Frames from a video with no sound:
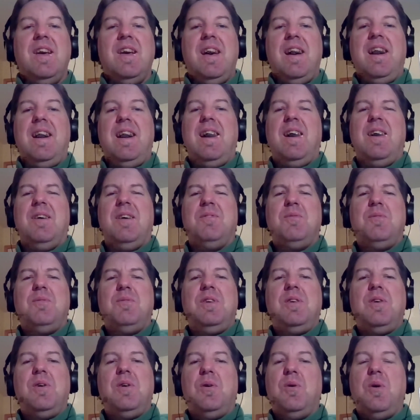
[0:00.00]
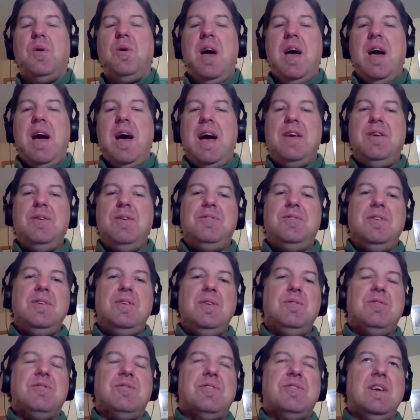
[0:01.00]
I used to
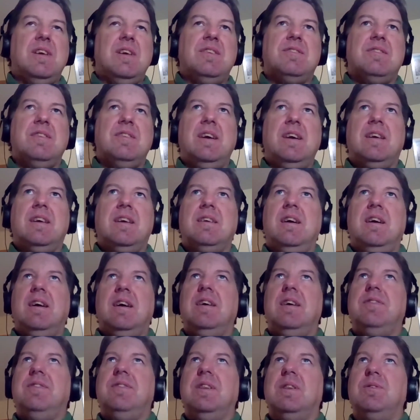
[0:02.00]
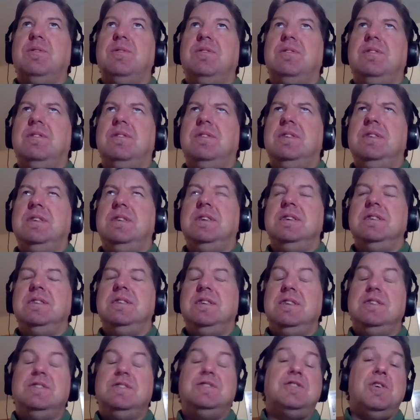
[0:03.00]
use things like I think it was
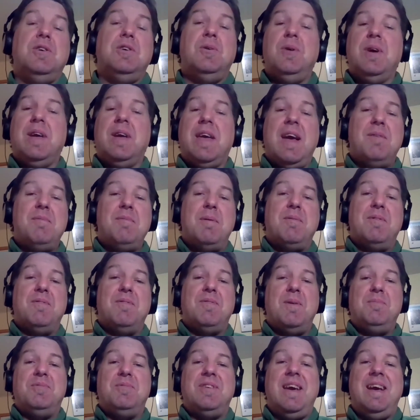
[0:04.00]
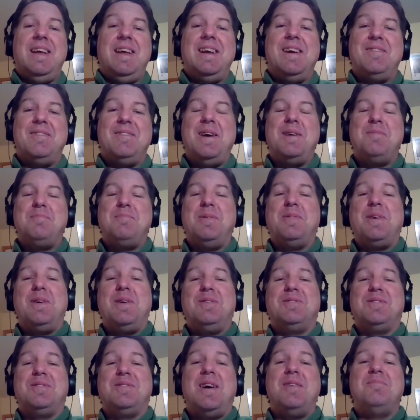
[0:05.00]
Dijo. I can't remember if I'm saying it right, but
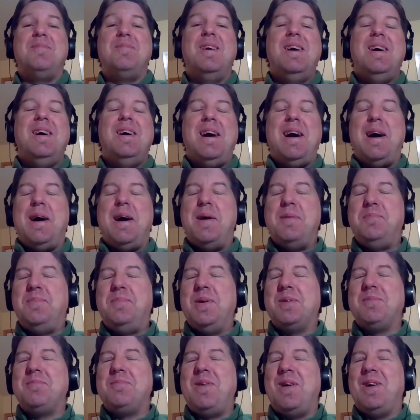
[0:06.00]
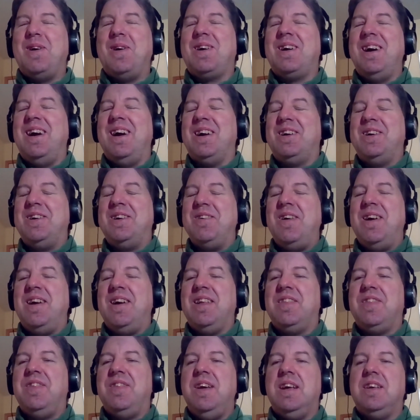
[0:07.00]
there's some bookmark
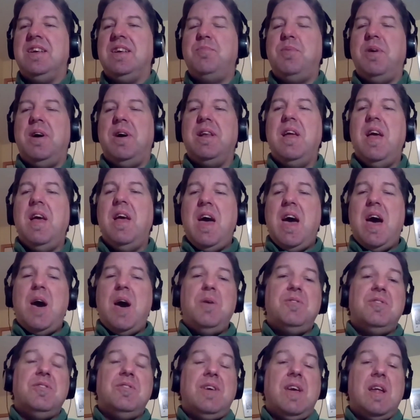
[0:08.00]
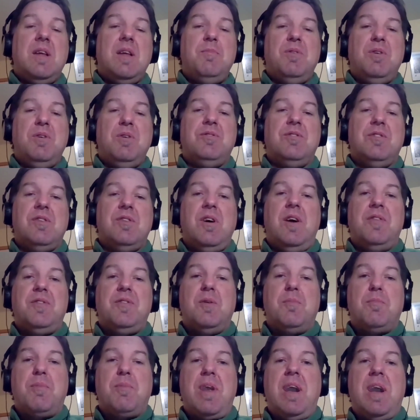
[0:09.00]
curating things. But I was just getting them to use it on
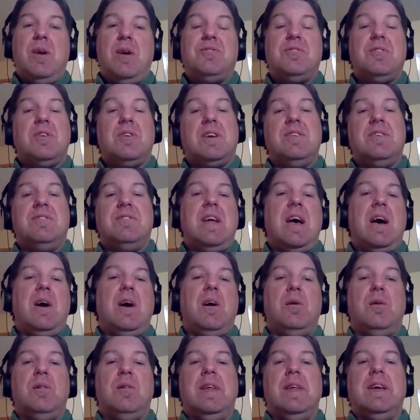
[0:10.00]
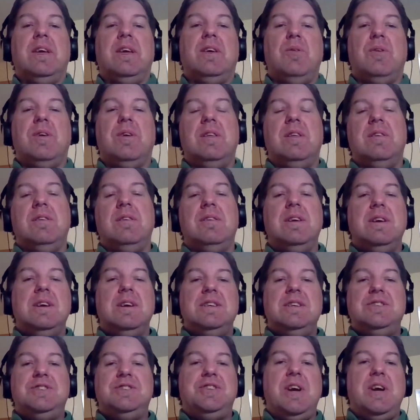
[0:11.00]
their browser because now, like, you can
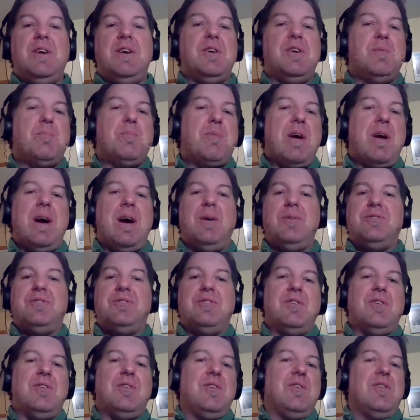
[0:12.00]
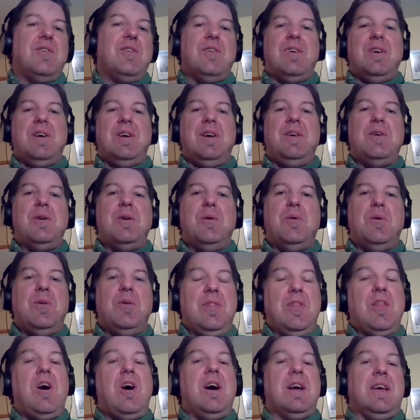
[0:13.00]
share your browser,
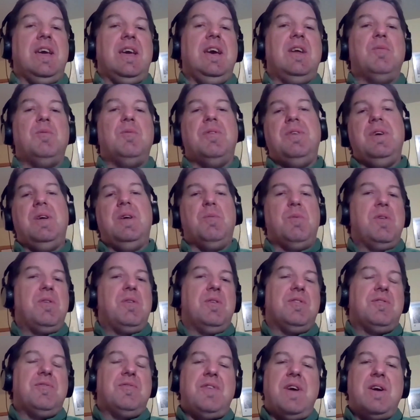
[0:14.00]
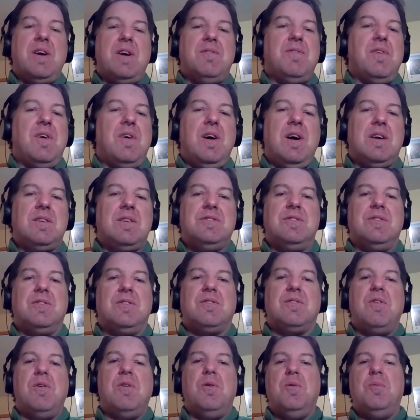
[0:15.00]
and log in with it, whether it's Firefox or
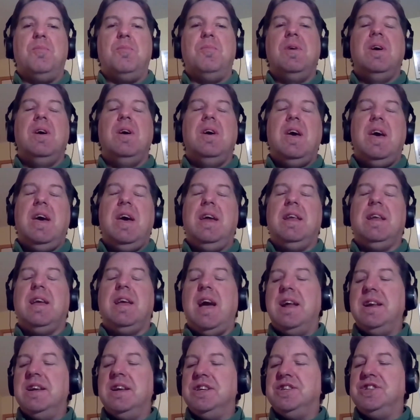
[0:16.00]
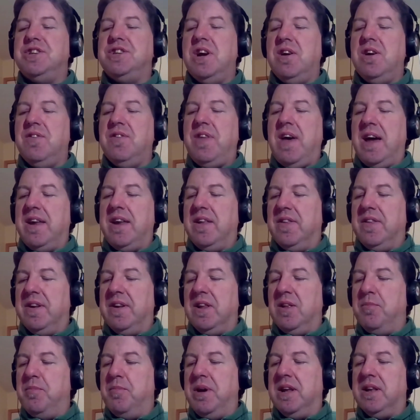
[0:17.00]
Chrome, and kind of share that a
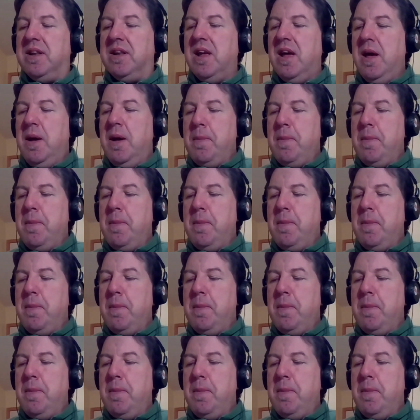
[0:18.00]
little bit.